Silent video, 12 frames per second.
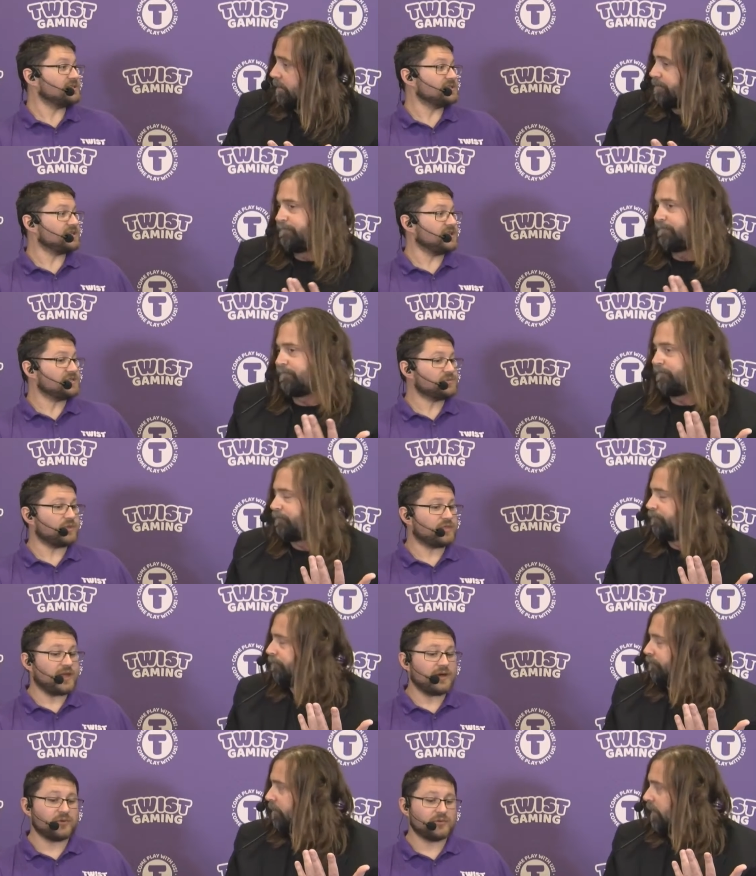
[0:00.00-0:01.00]
Speaker 1: these days
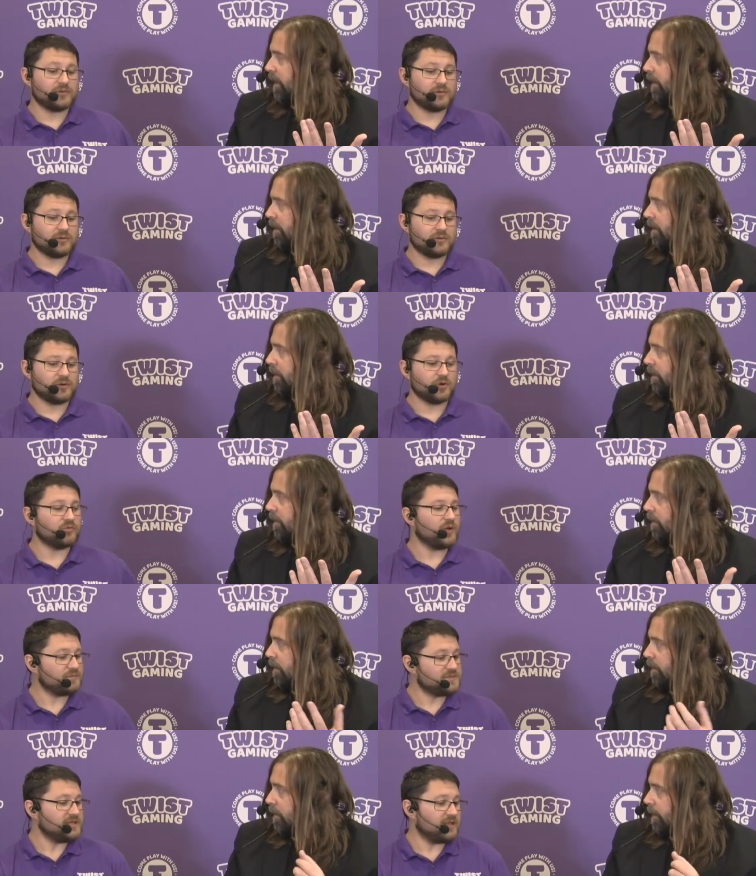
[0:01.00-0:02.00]
without
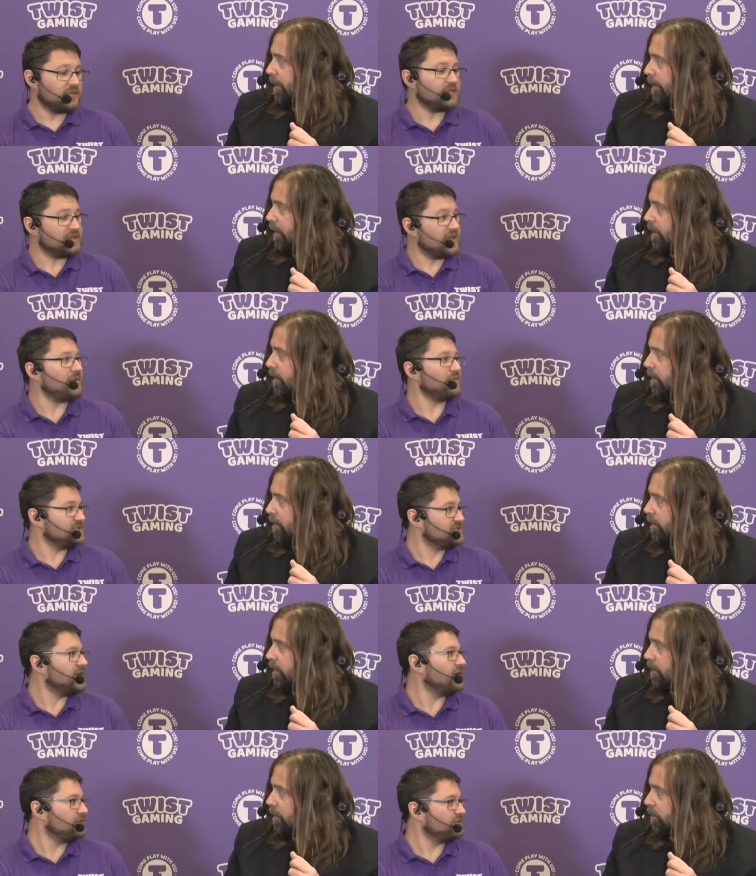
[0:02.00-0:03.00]
corrupting the game
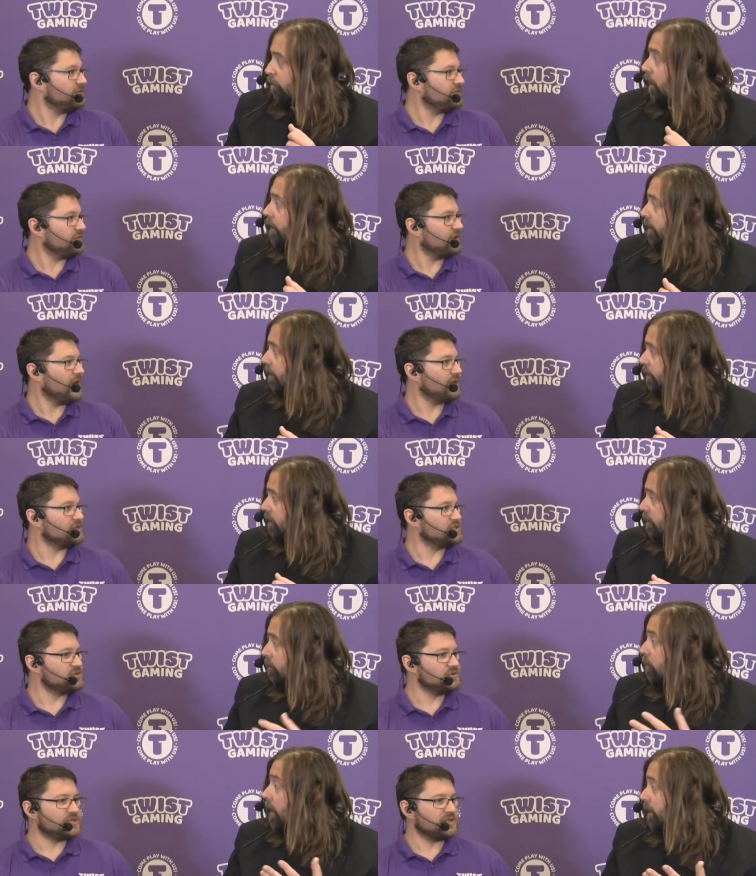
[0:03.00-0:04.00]
itself, right? And
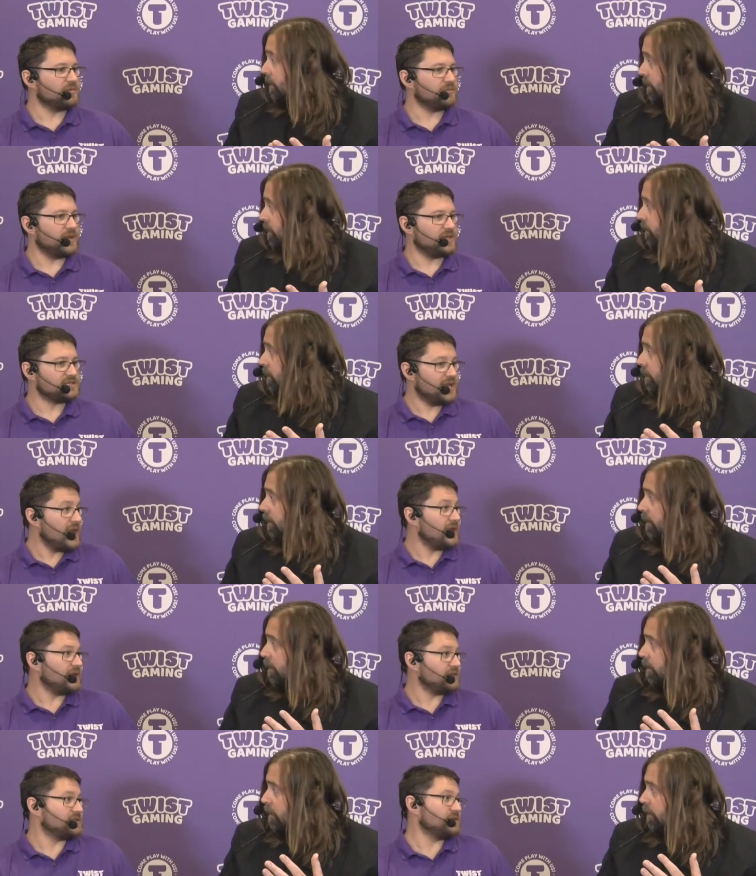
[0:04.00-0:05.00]
just using right. them as an
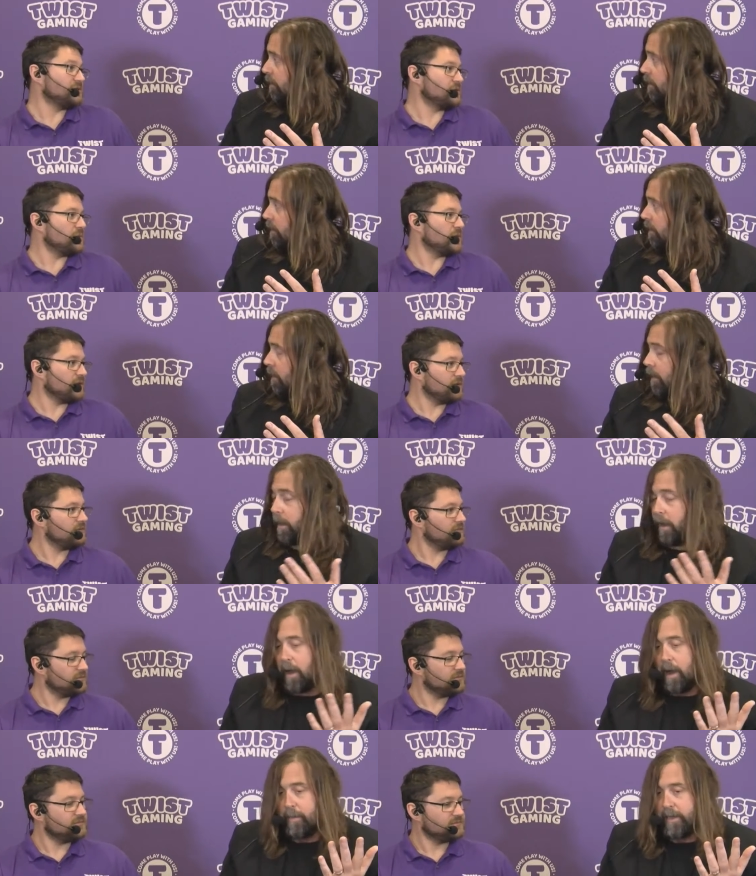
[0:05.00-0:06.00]
aid, as they should be.
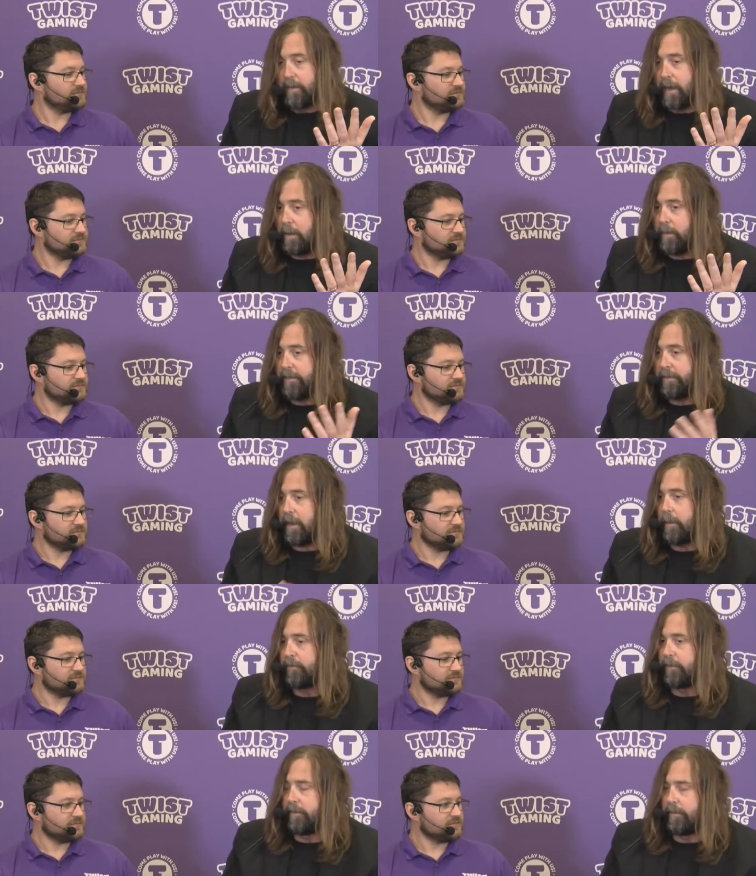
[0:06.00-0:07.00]
Speaker 2: I mean, how many
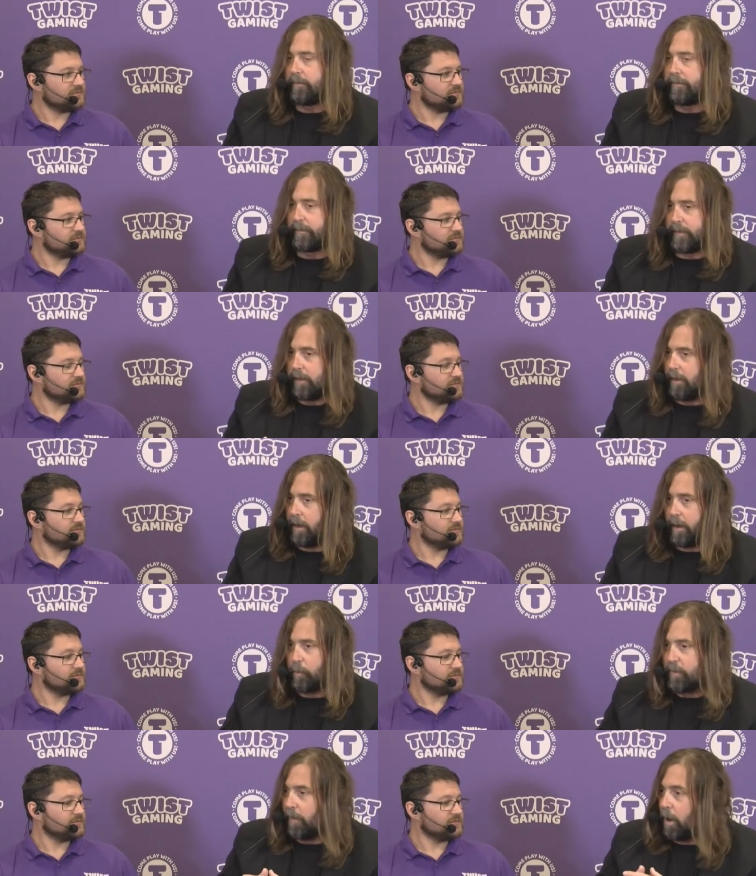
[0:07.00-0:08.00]
times have you know
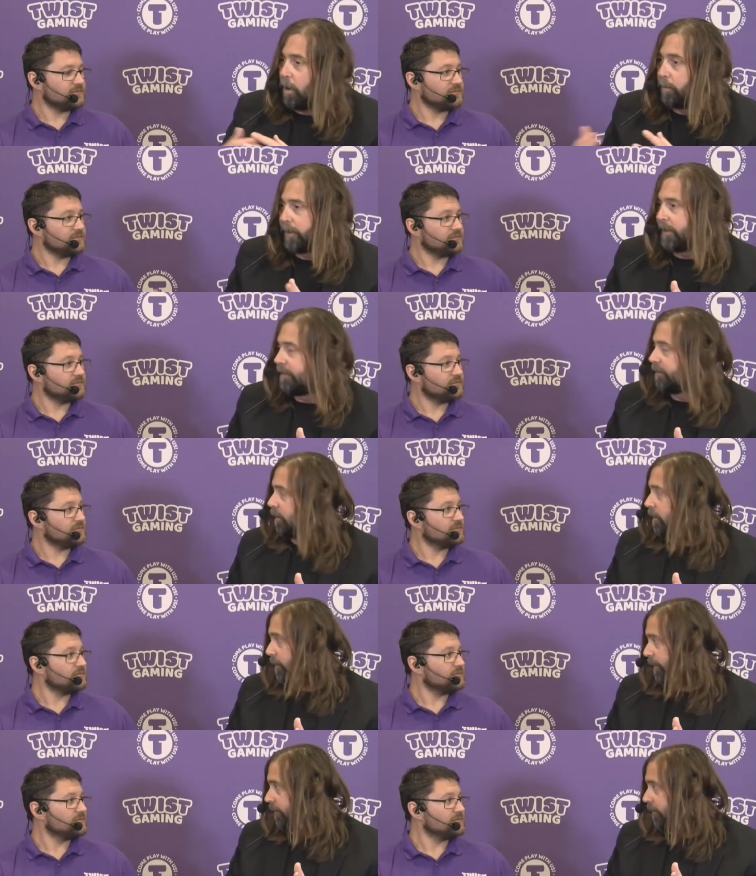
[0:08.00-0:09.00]
uh, we've all played in
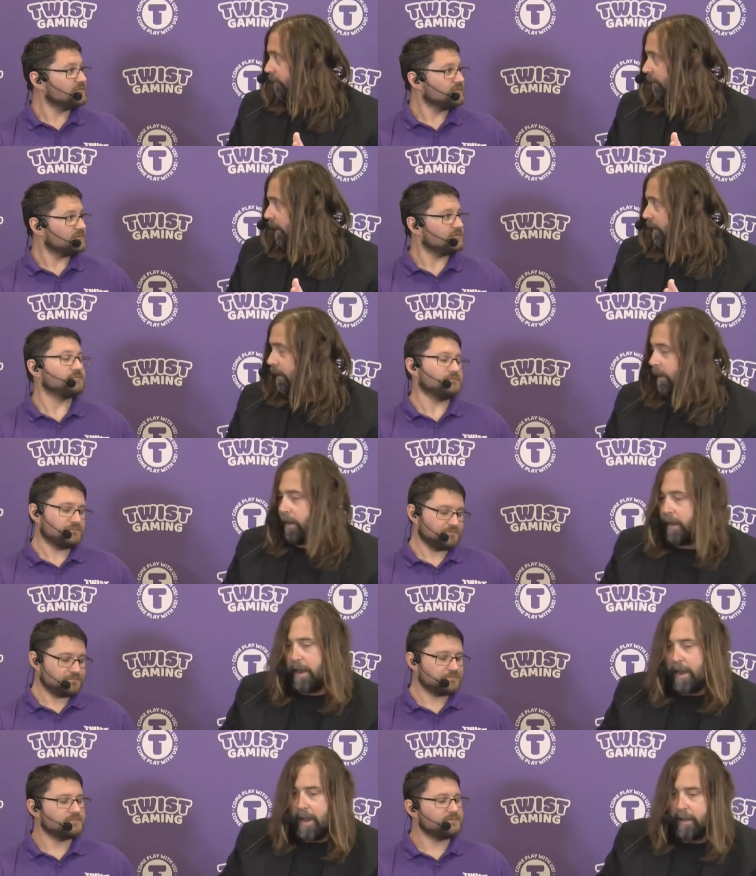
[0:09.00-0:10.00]
tournaments, right? Mm-hmm.
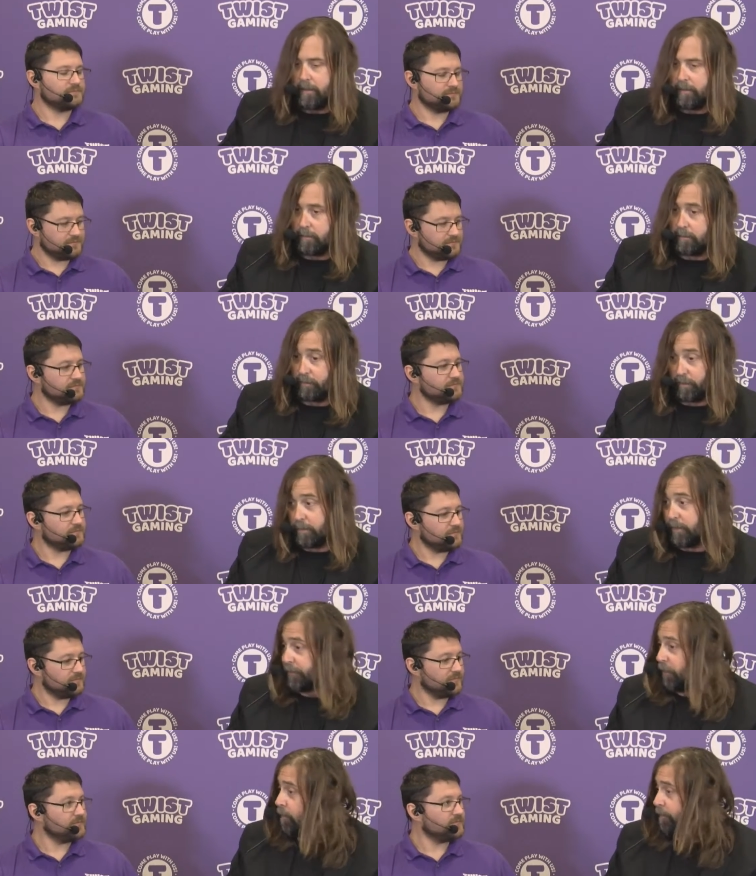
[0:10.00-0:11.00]
And
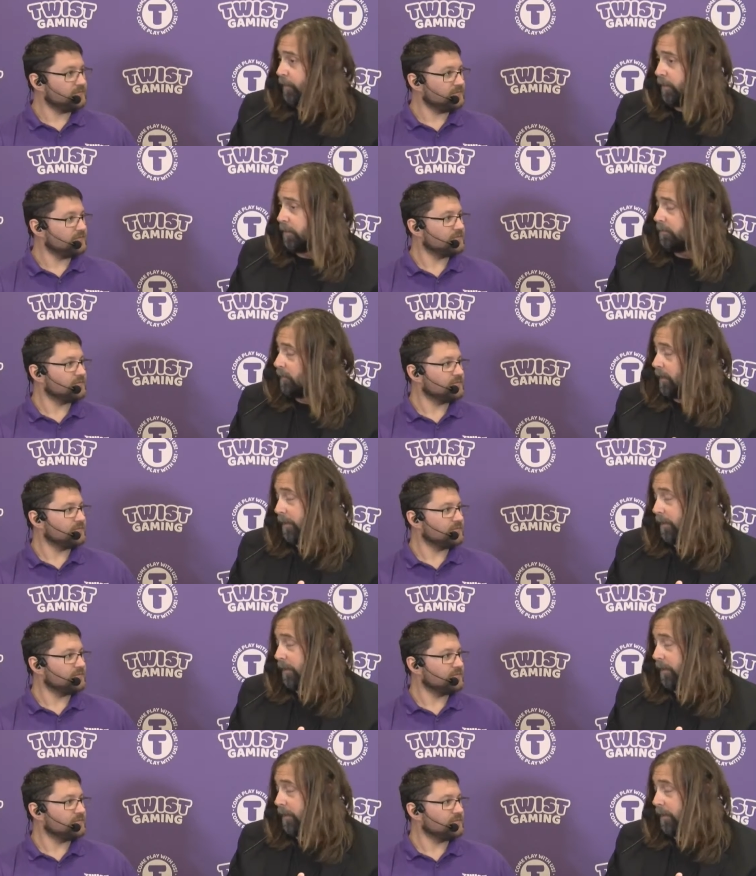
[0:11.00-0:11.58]
tournaments go for a